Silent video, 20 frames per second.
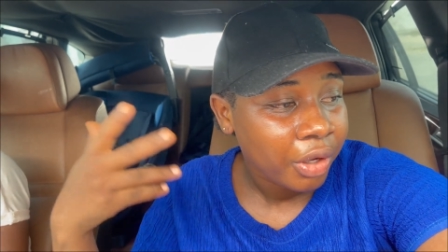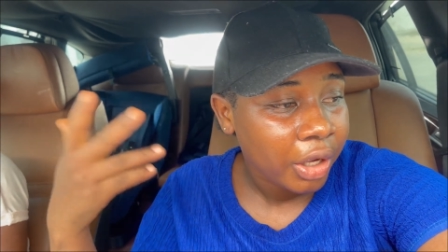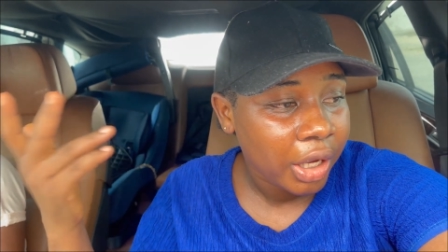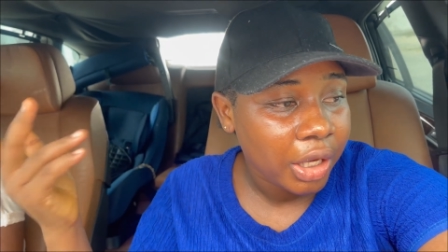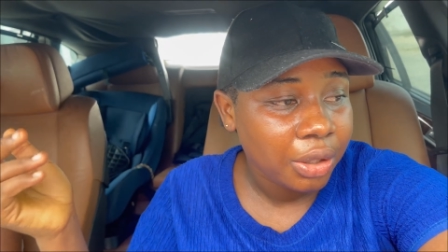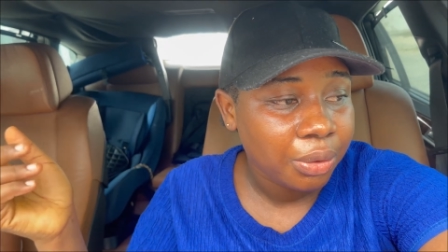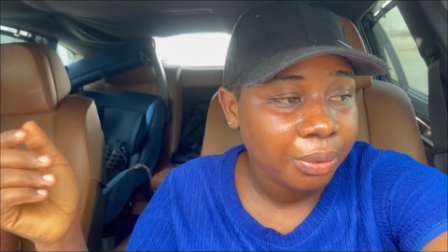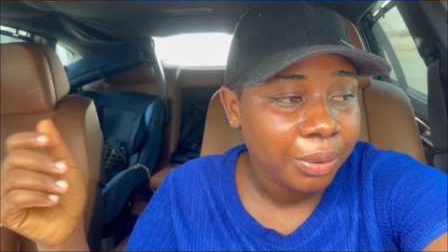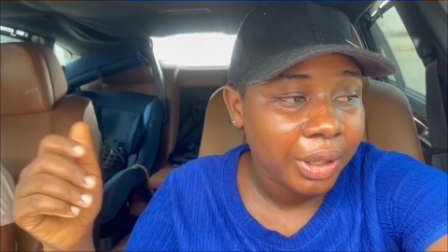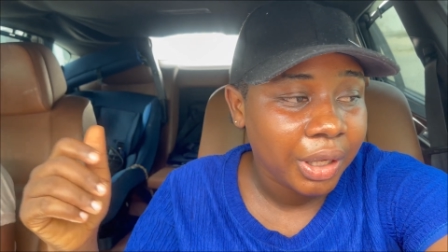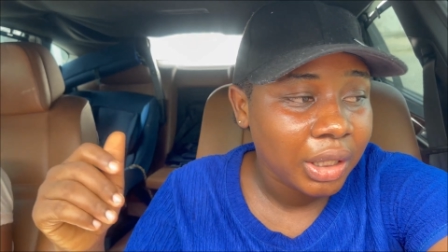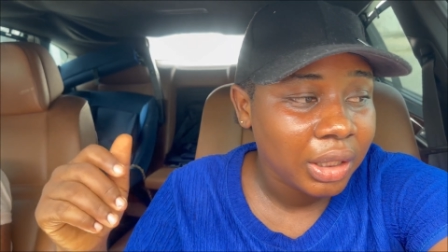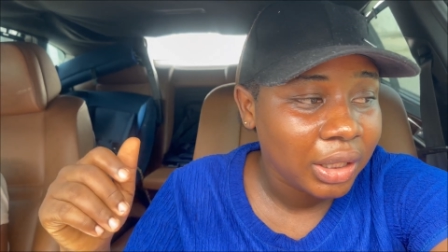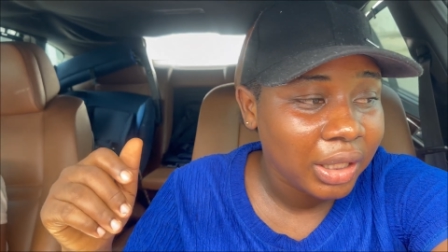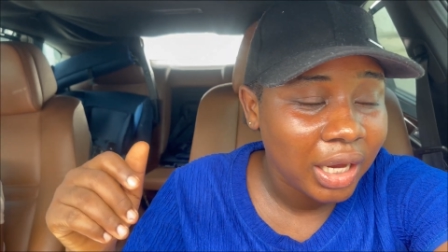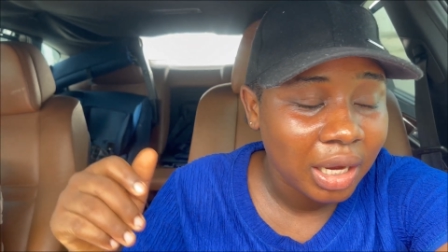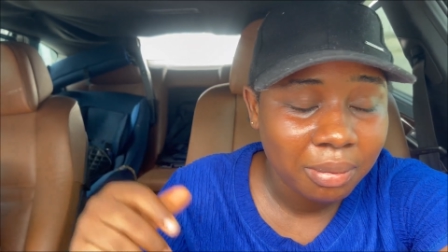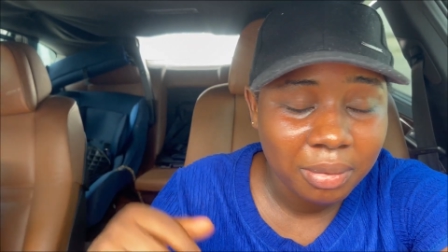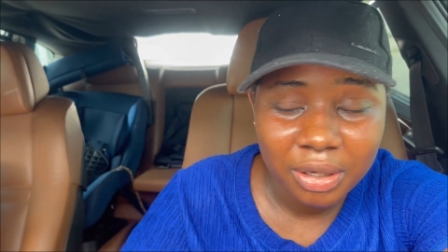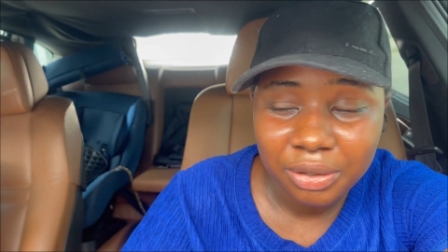Anyway, the
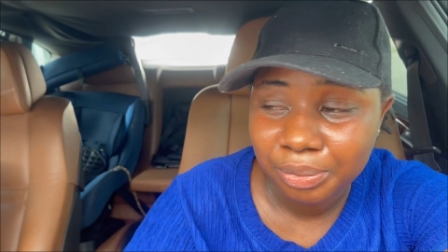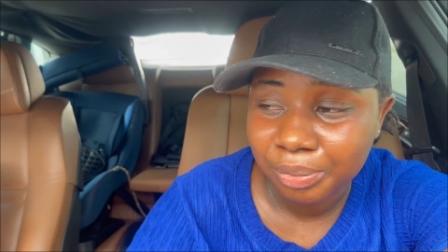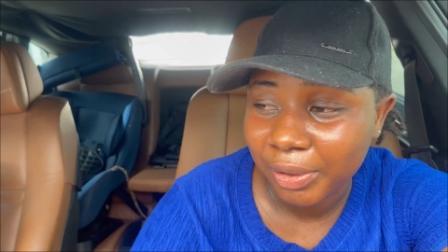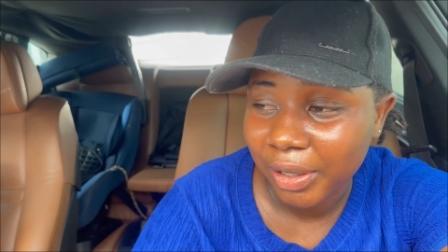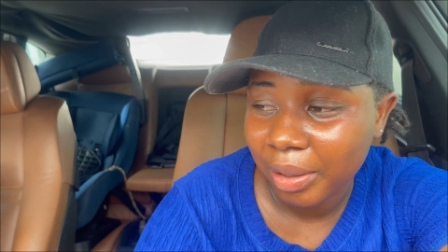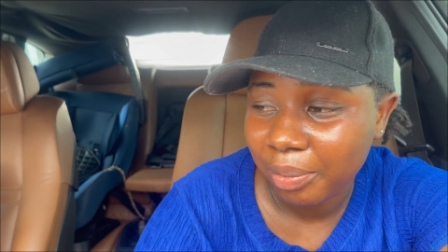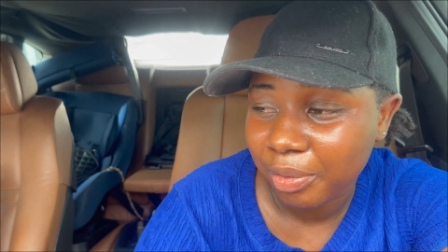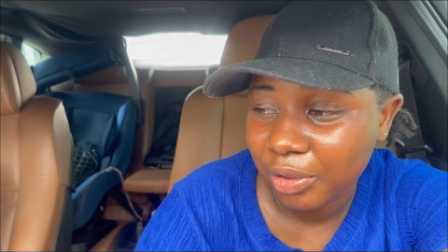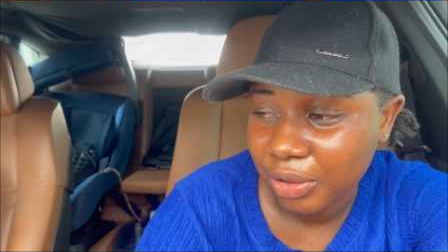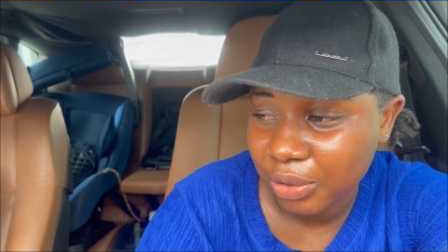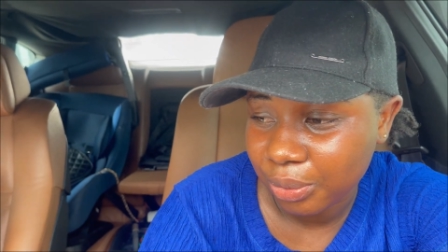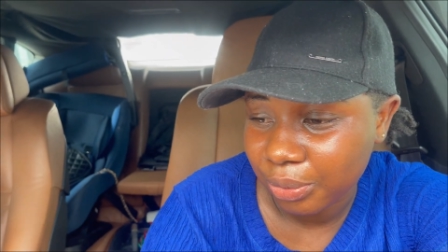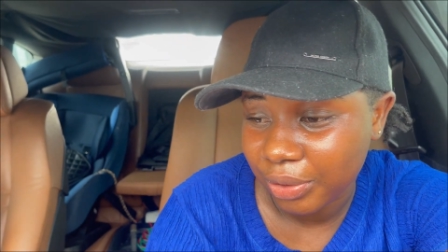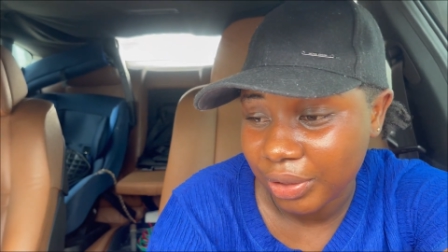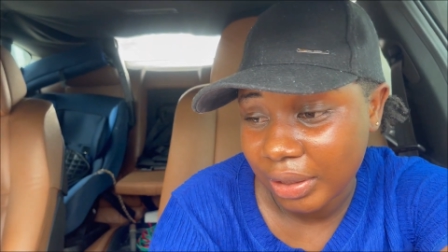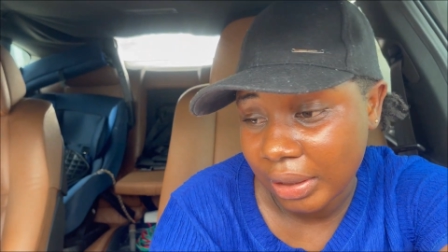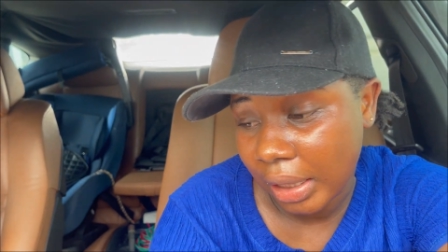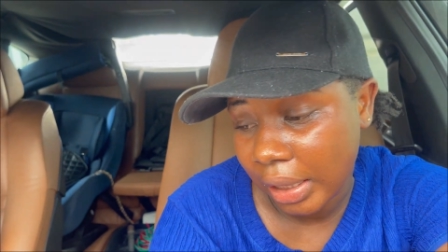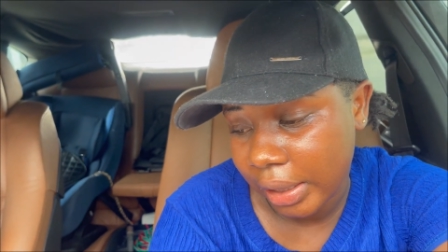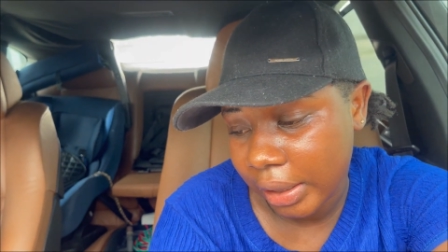agbalumo I bought
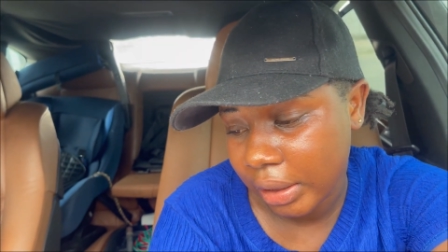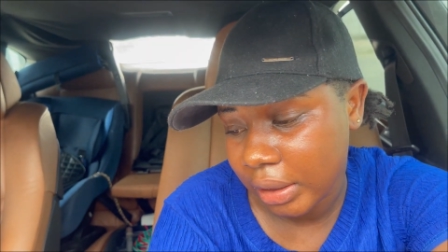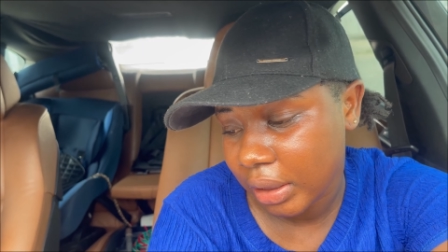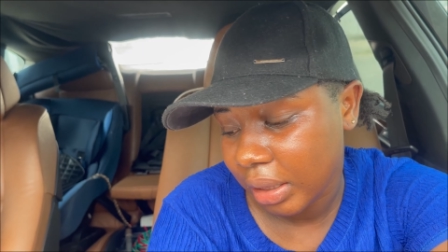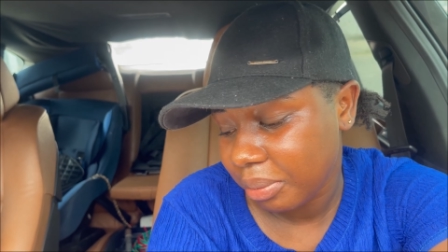was nice.